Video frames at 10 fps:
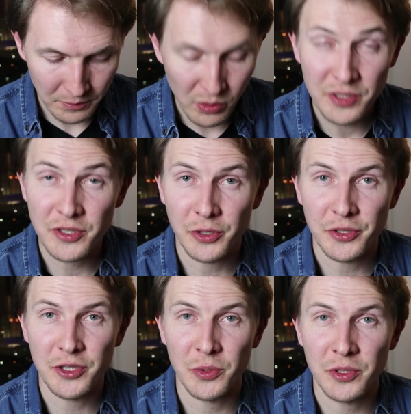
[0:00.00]
What is your
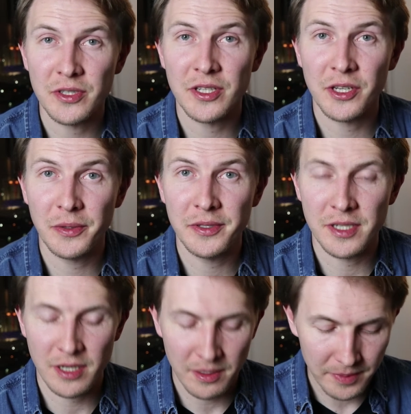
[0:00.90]
social
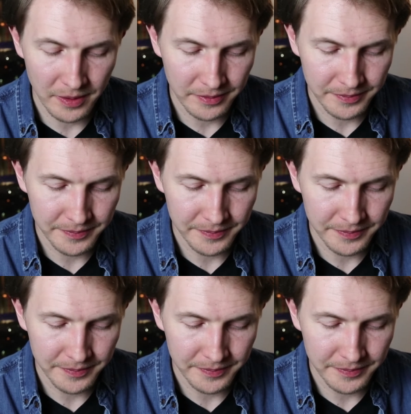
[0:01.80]
security number?